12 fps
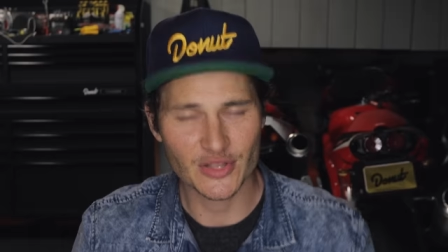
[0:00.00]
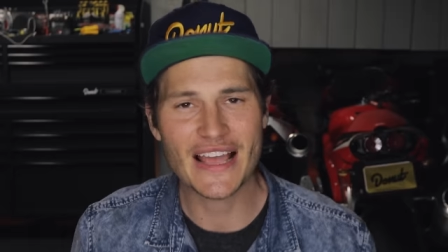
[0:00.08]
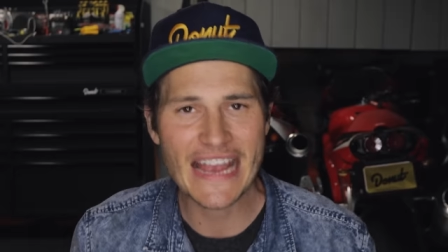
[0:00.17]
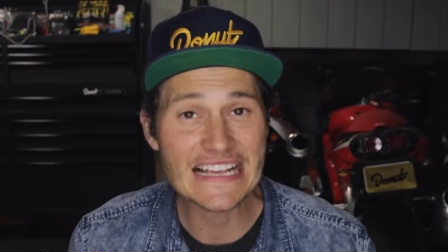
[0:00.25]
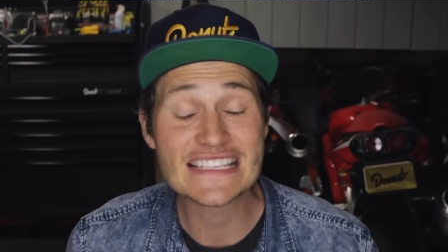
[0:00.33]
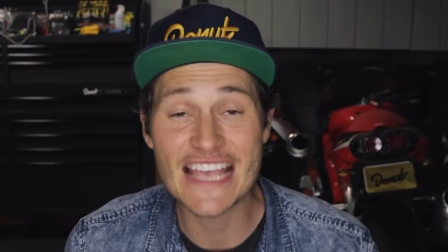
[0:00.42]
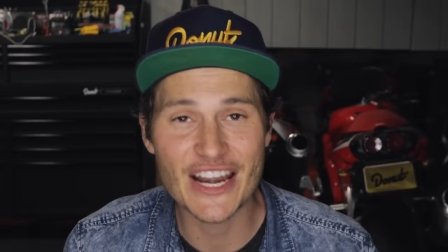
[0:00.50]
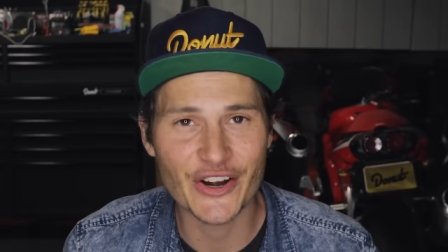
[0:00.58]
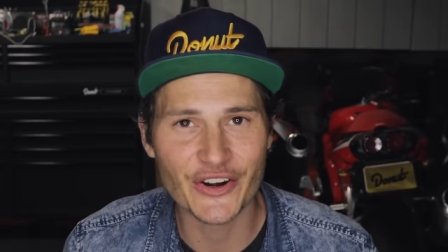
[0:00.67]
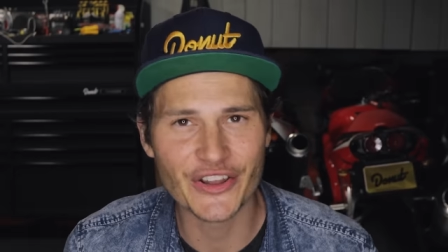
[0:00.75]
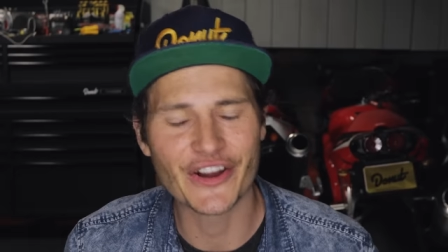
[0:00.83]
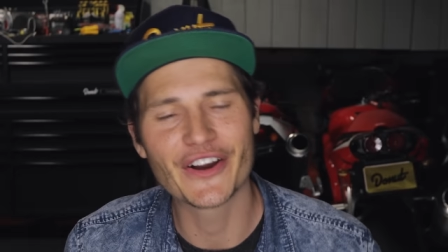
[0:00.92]
So like I said
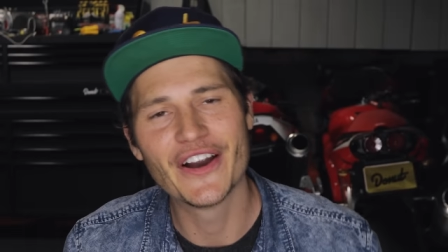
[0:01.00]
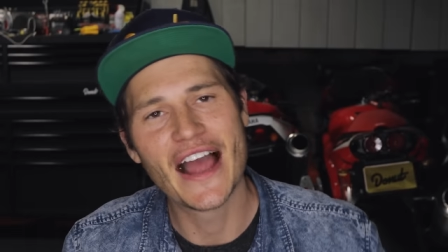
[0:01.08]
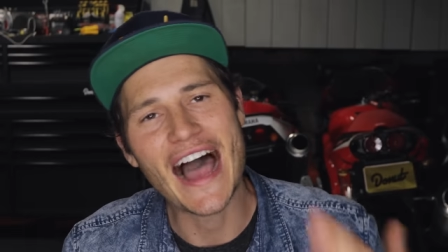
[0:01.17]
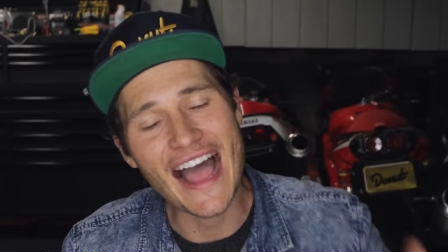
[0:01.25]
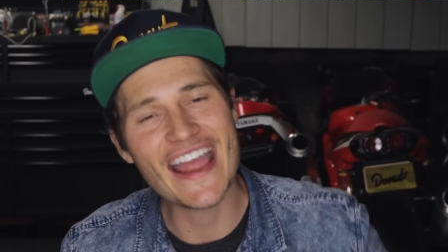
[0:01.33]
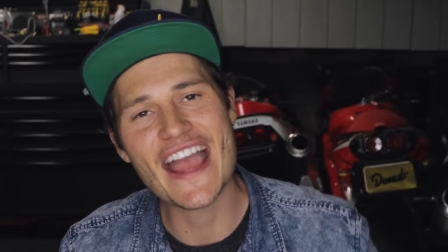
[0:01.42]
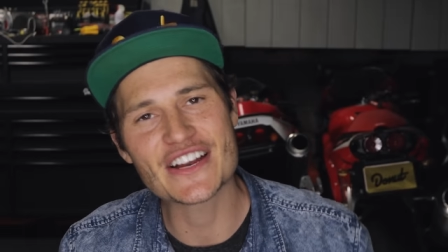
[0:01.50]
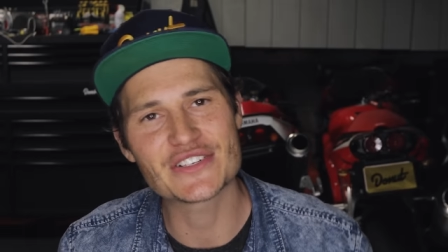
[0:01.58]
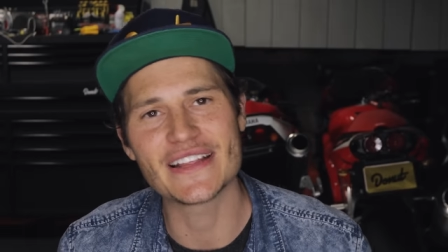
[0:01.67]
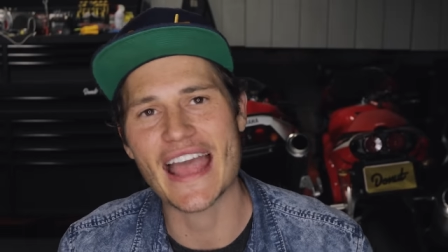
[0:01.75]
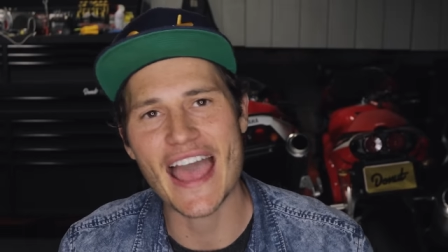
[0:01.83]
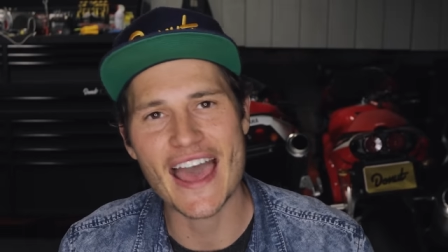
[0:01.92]
earlier, I
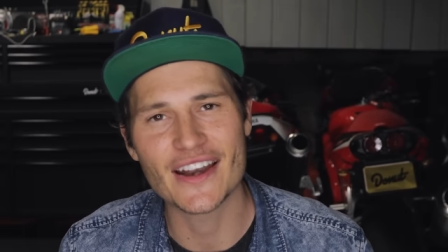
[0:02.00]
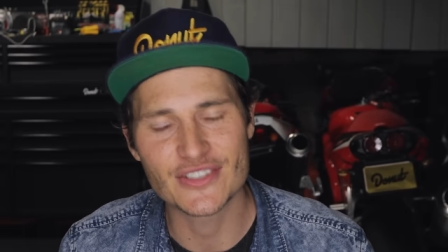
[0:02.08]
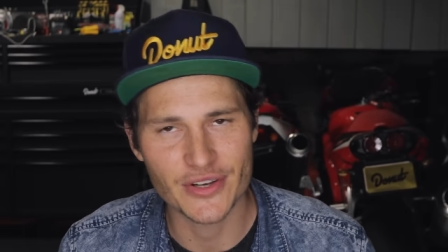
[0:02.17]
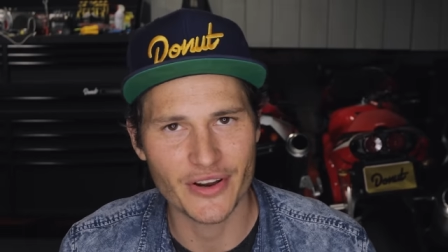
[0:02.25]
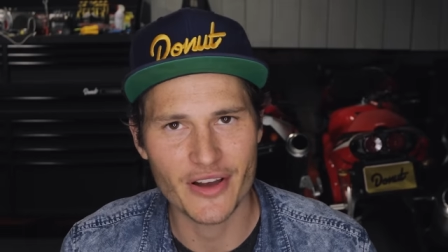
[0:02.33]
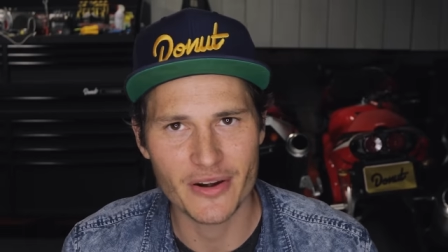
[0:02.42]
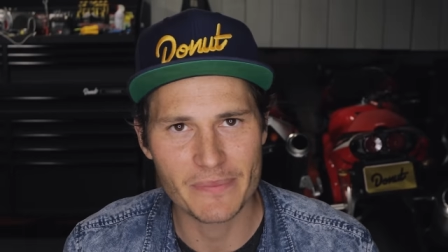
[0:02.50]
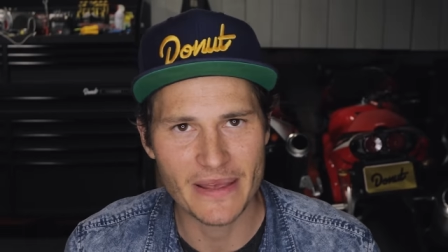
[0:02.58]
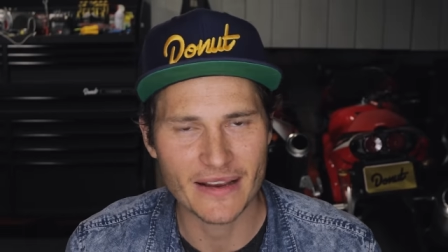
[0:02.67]
actually had a Toyota